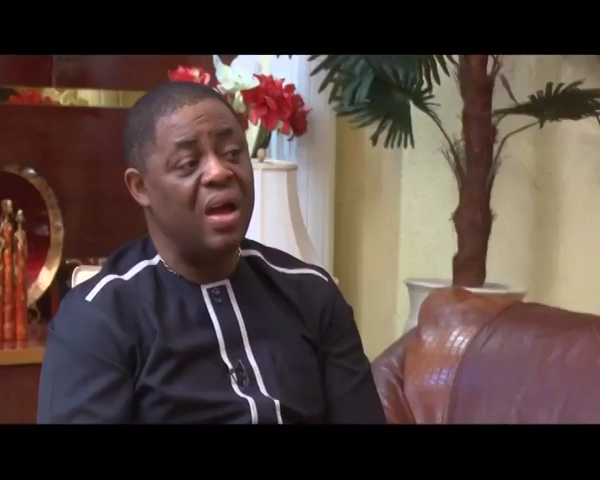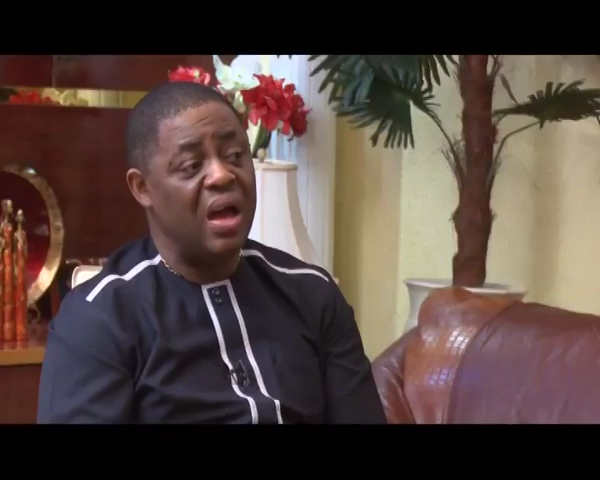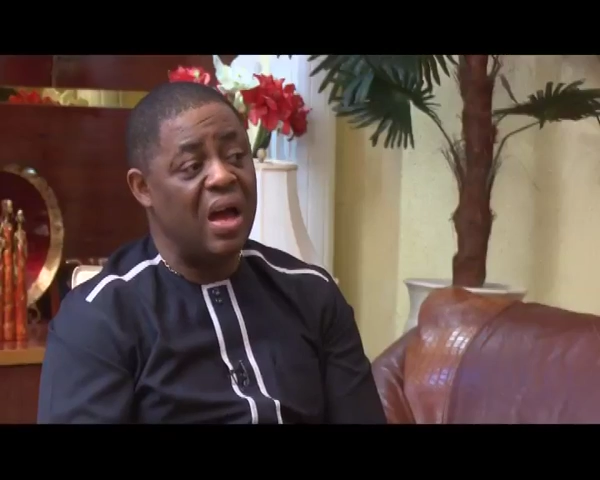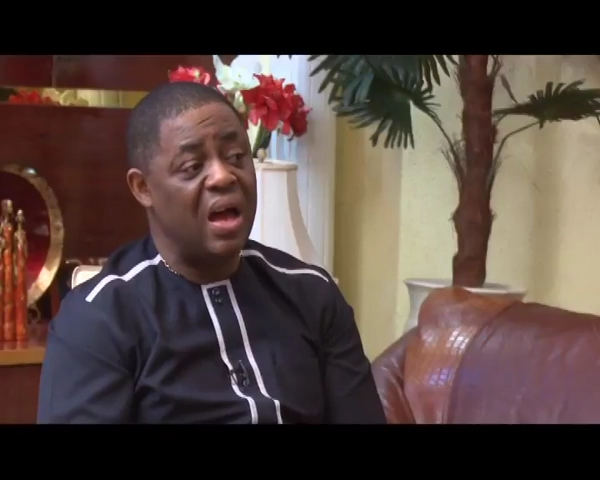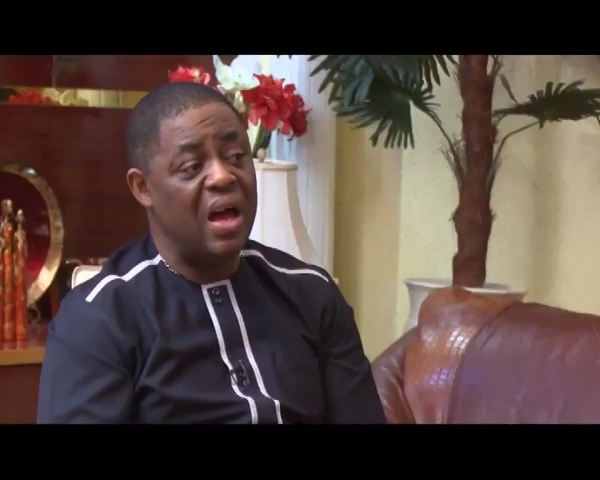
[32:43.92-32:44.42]

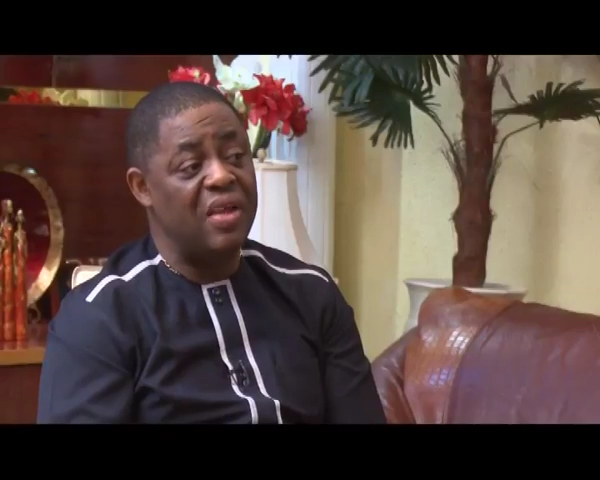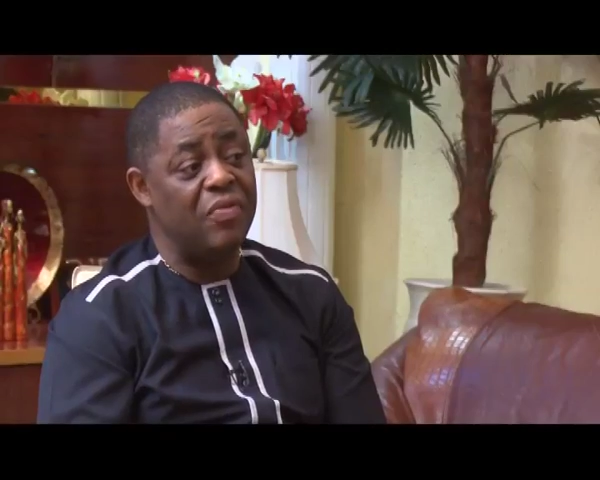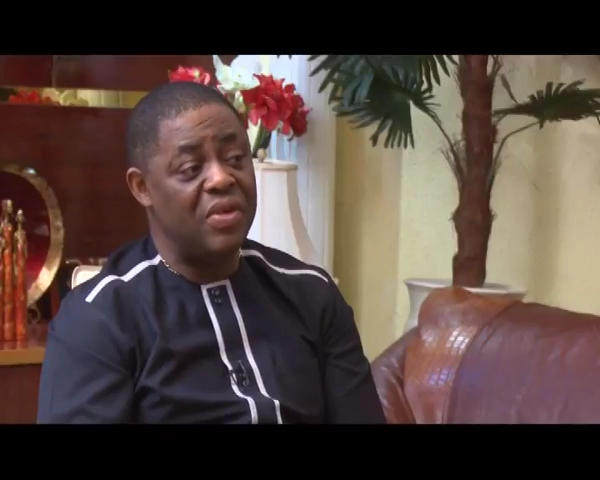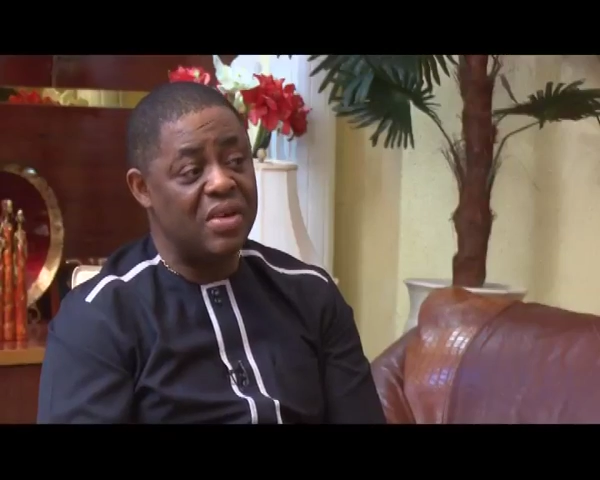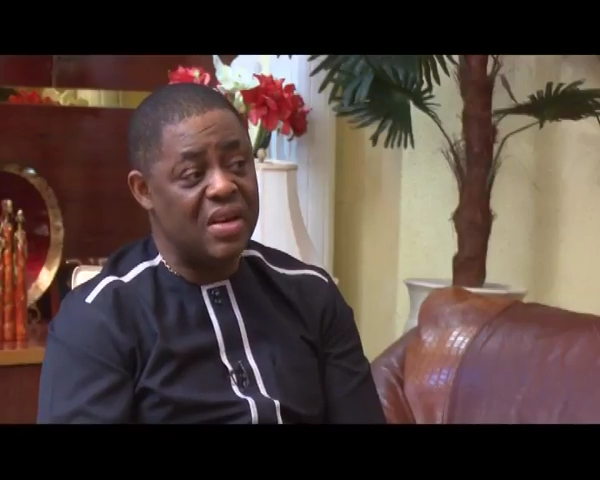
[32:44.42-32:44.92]
And
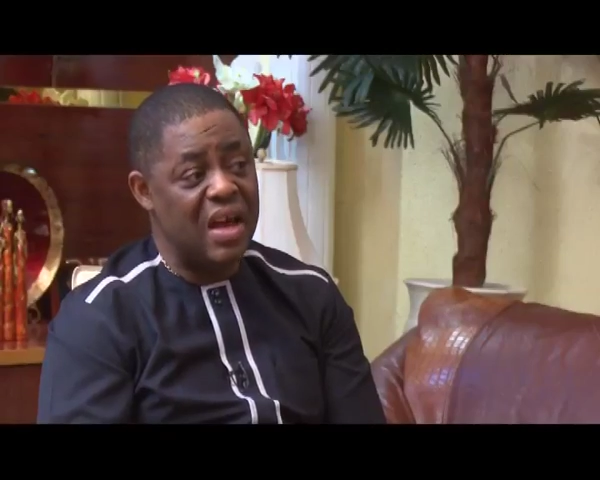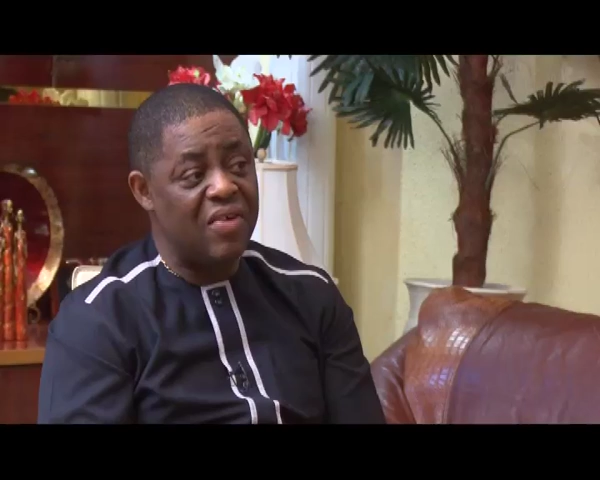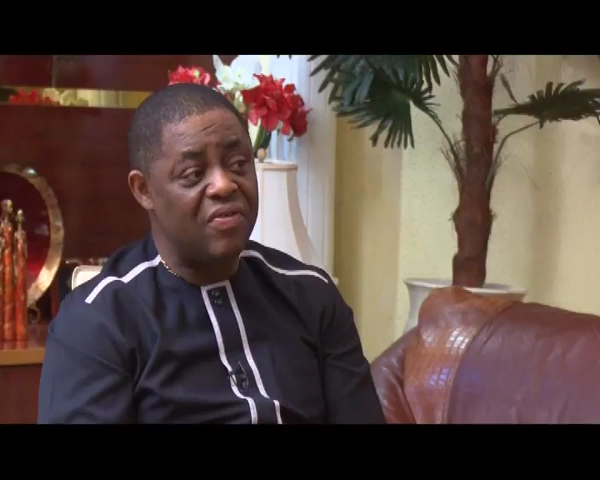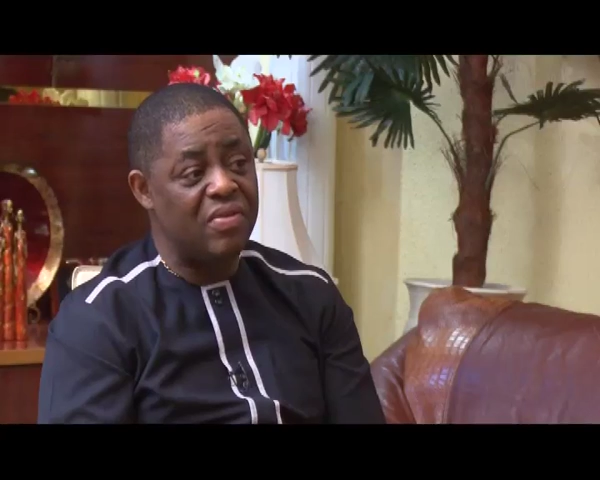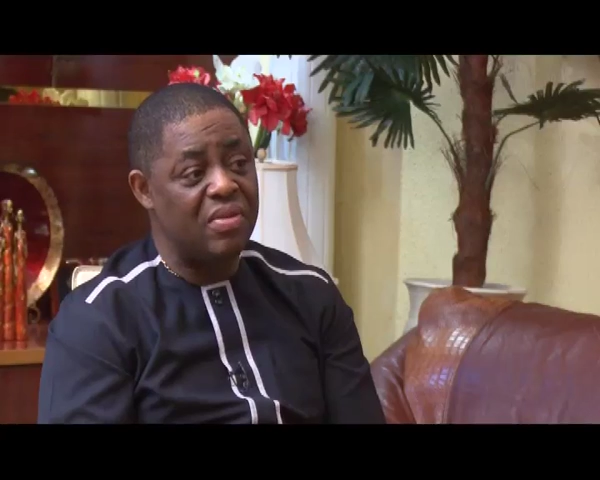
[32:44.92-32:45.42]
if we didn't
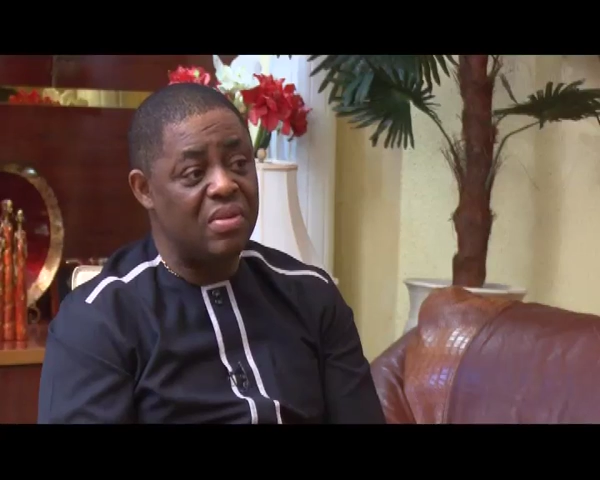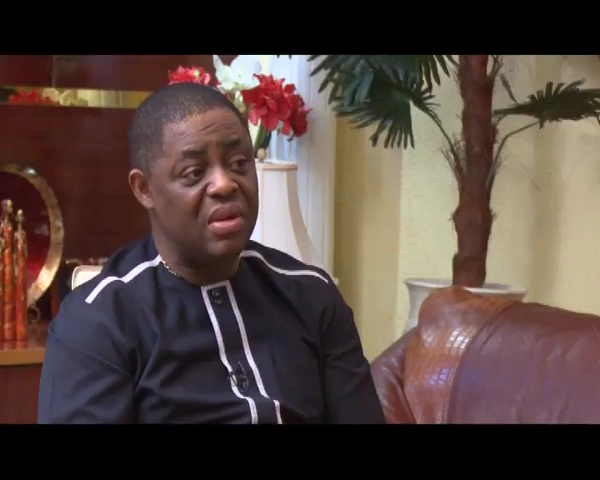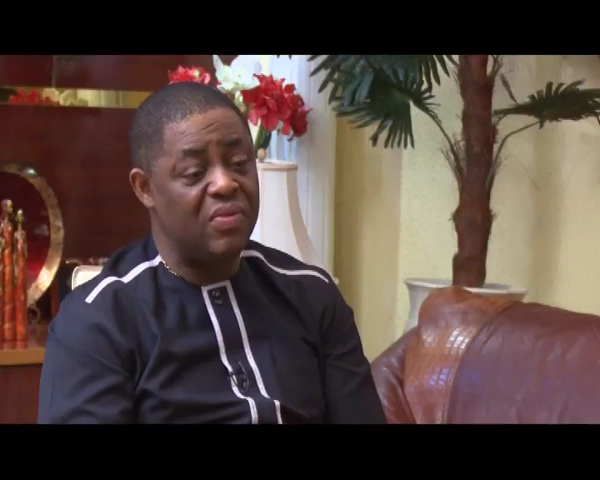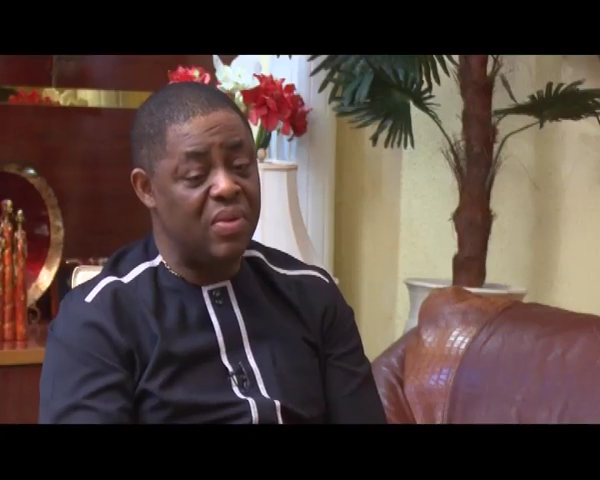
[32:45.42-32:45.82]
have, it